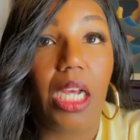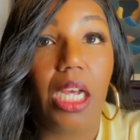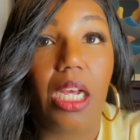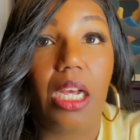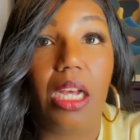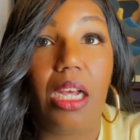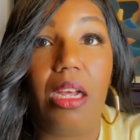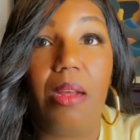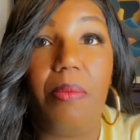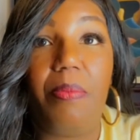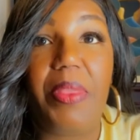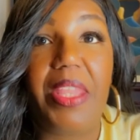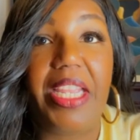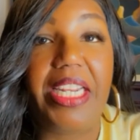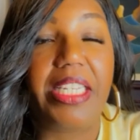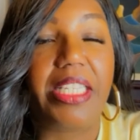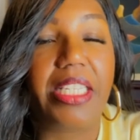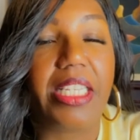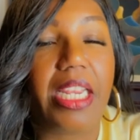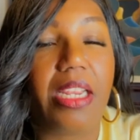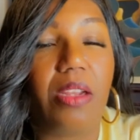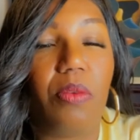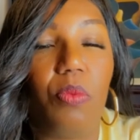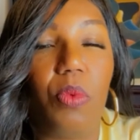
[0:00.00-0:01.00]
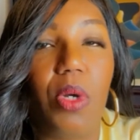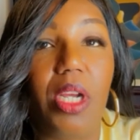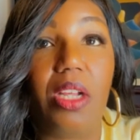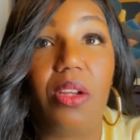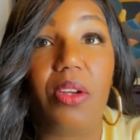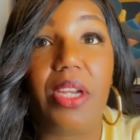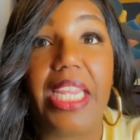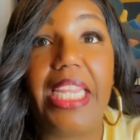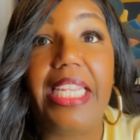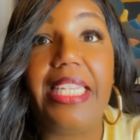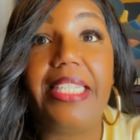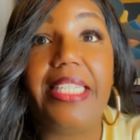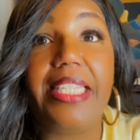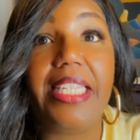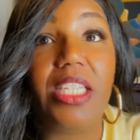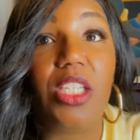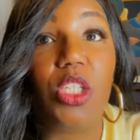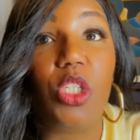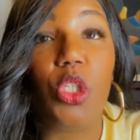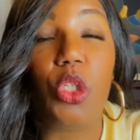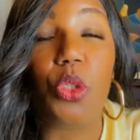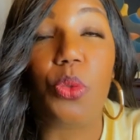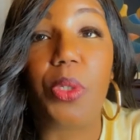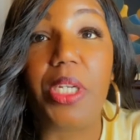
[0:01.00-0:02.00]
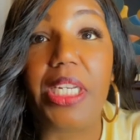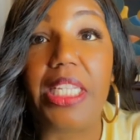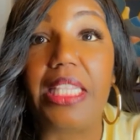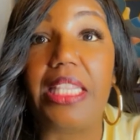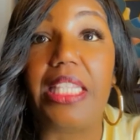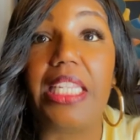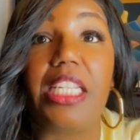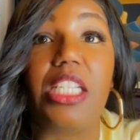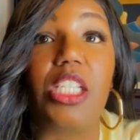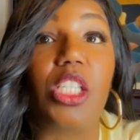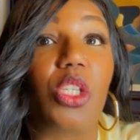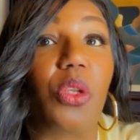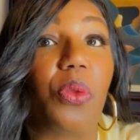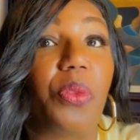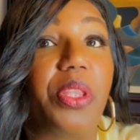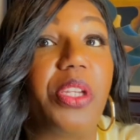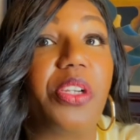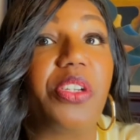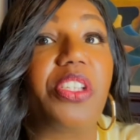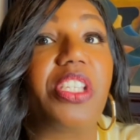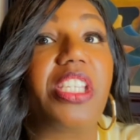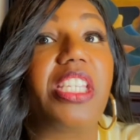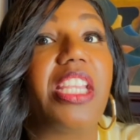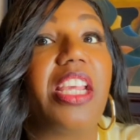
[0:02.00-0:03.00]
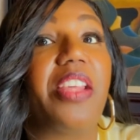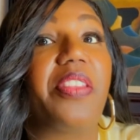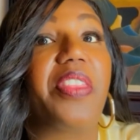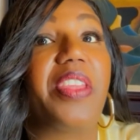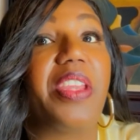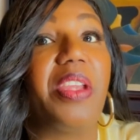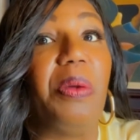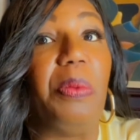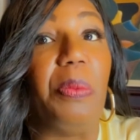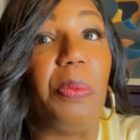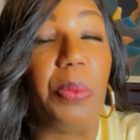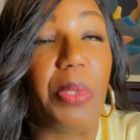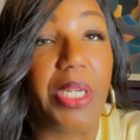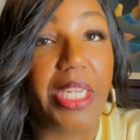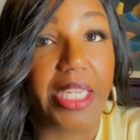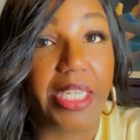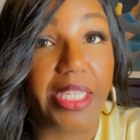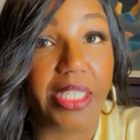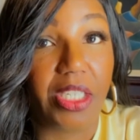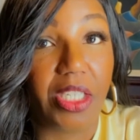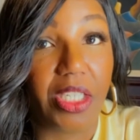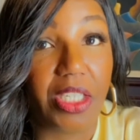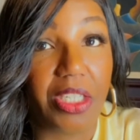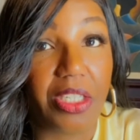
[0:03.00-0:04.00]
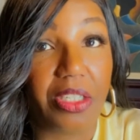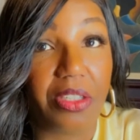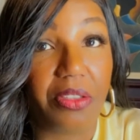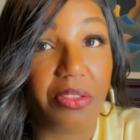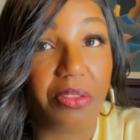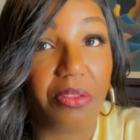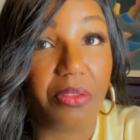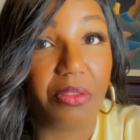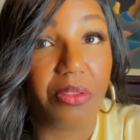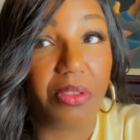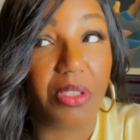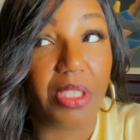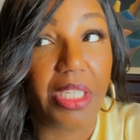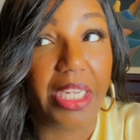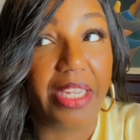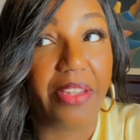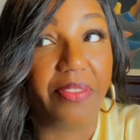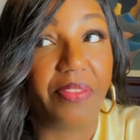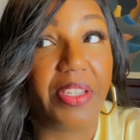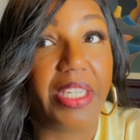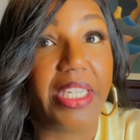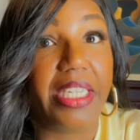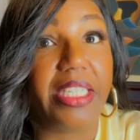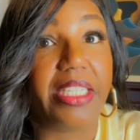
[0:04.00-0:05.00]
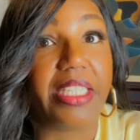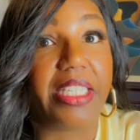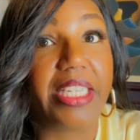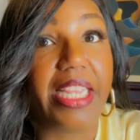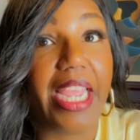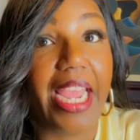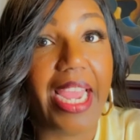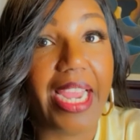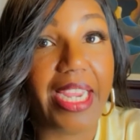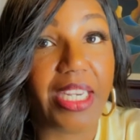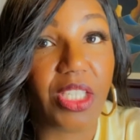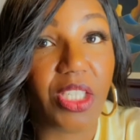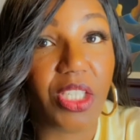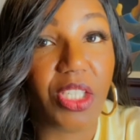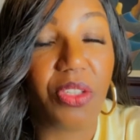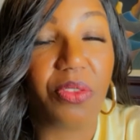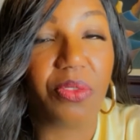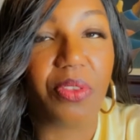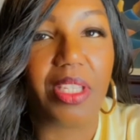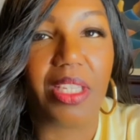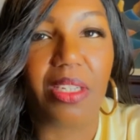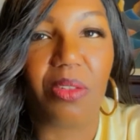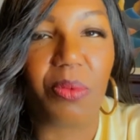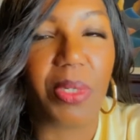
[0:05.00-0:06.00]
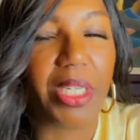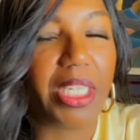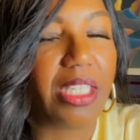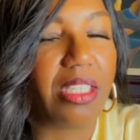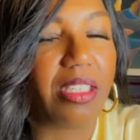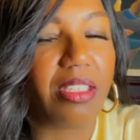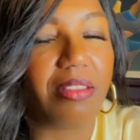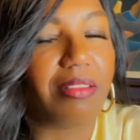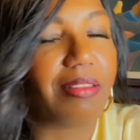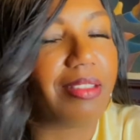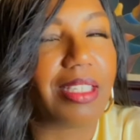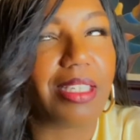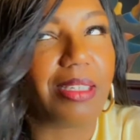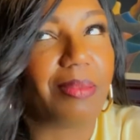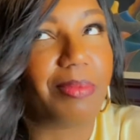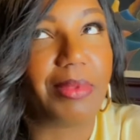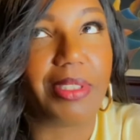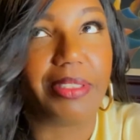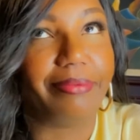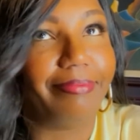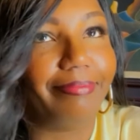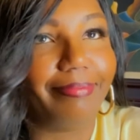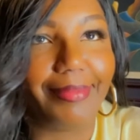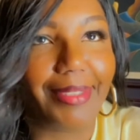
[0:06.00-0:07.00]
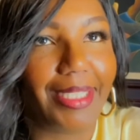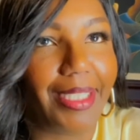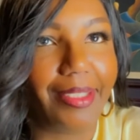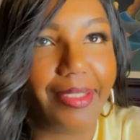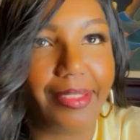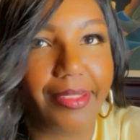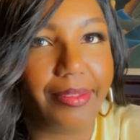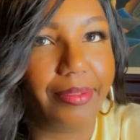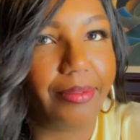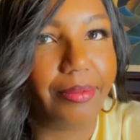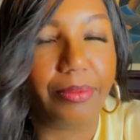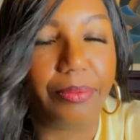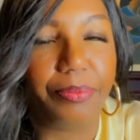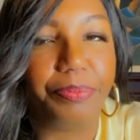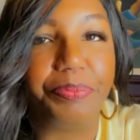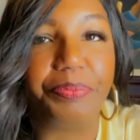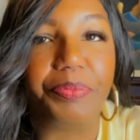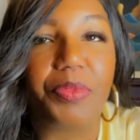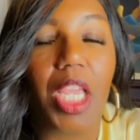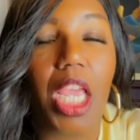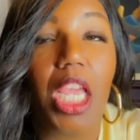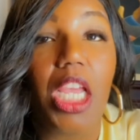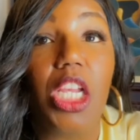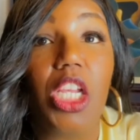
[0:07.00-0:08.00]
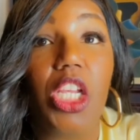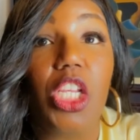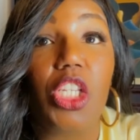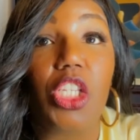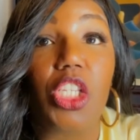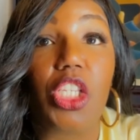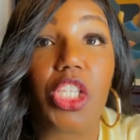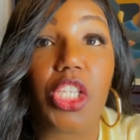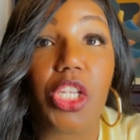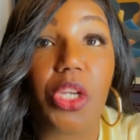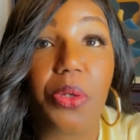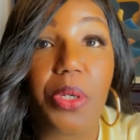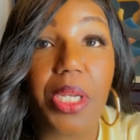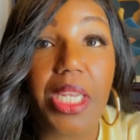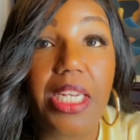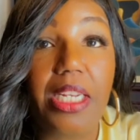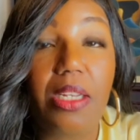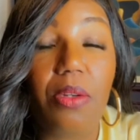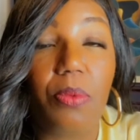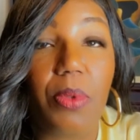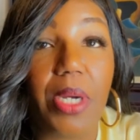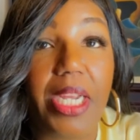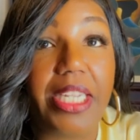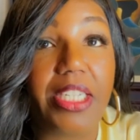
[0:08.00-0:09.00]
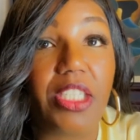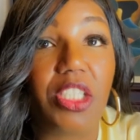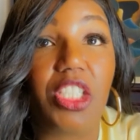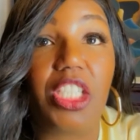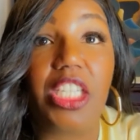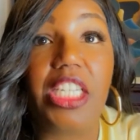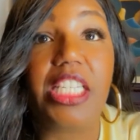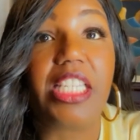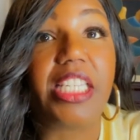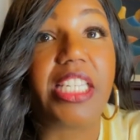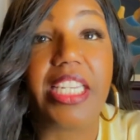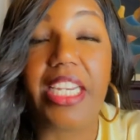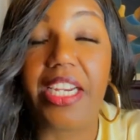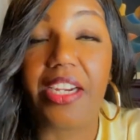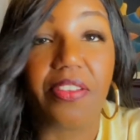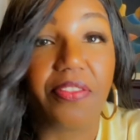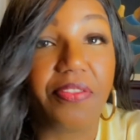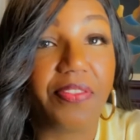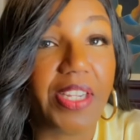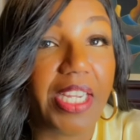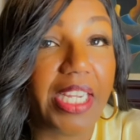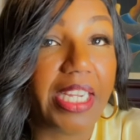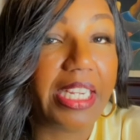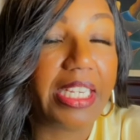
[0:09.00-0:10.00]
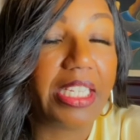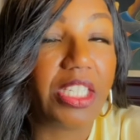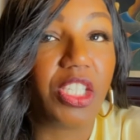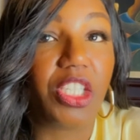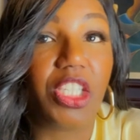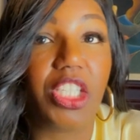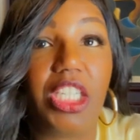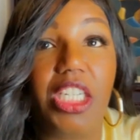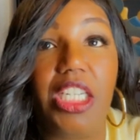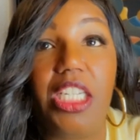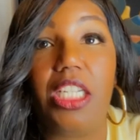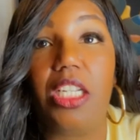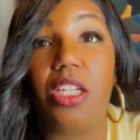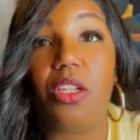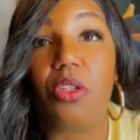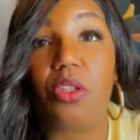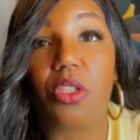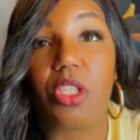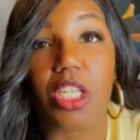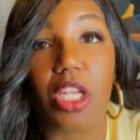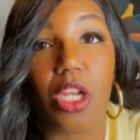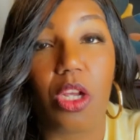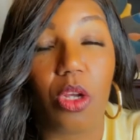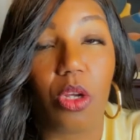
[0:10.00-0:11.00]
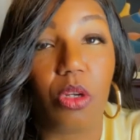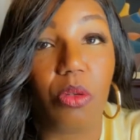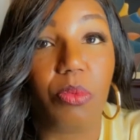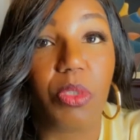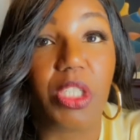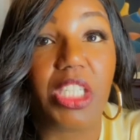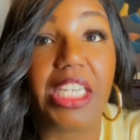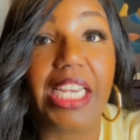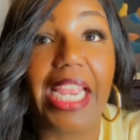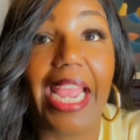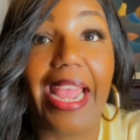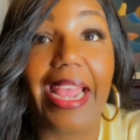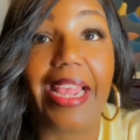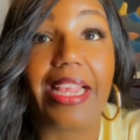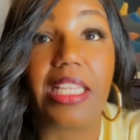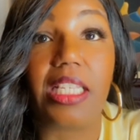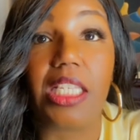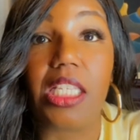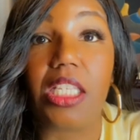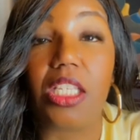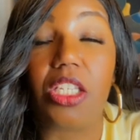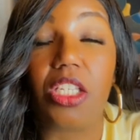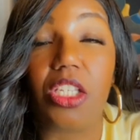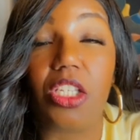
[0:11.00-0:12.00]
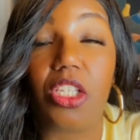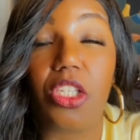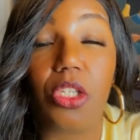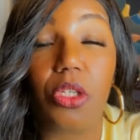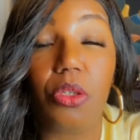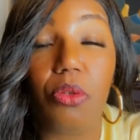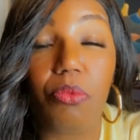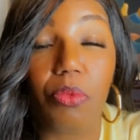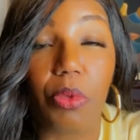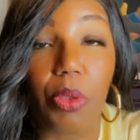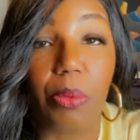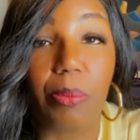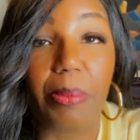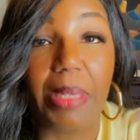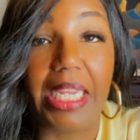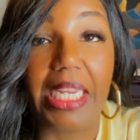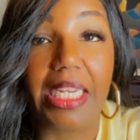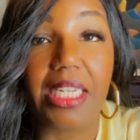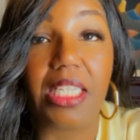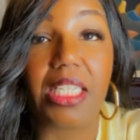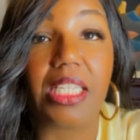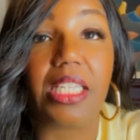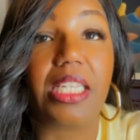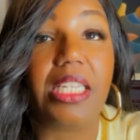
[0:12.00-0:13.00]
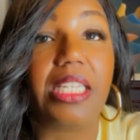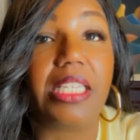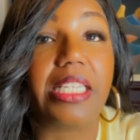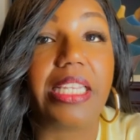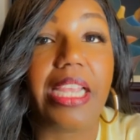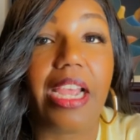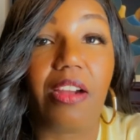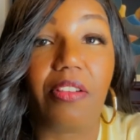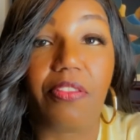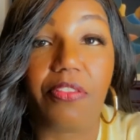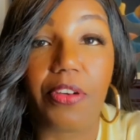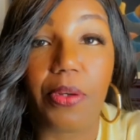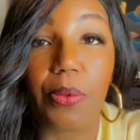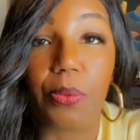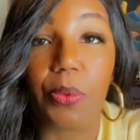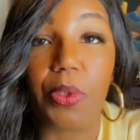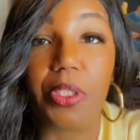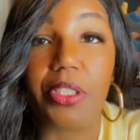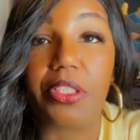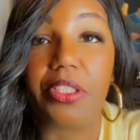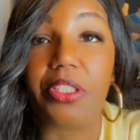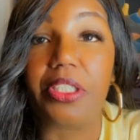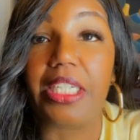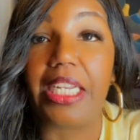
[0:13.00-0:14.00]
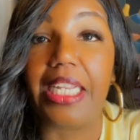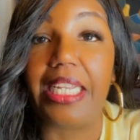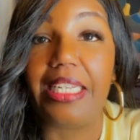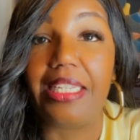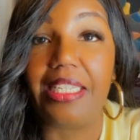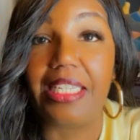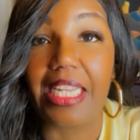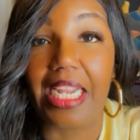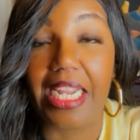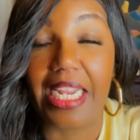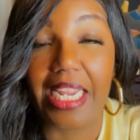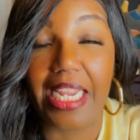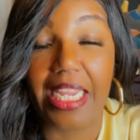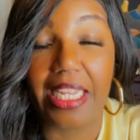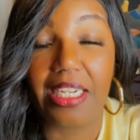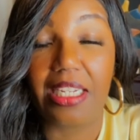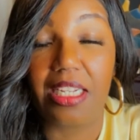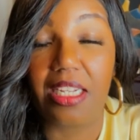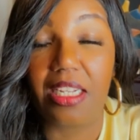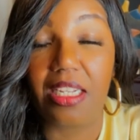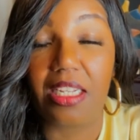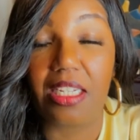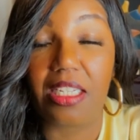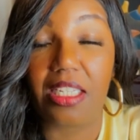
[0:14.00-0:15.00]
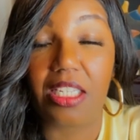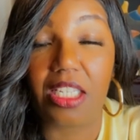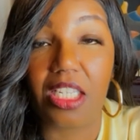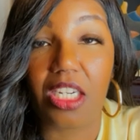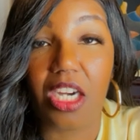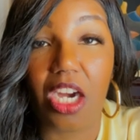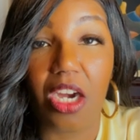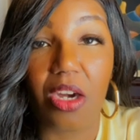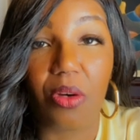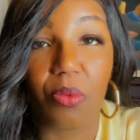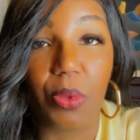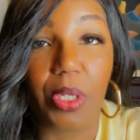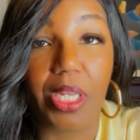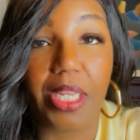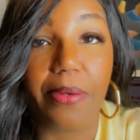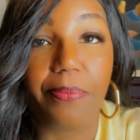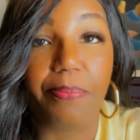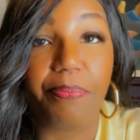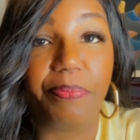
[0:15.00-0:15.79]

um, they say, well, he didn't do anything, so there's nothing we can do. If he attacked you, then we can do something. I know. So, anyway, she's terrified. She goes home. She has two roommates it's Alfre Woodard and Diana Scarwid.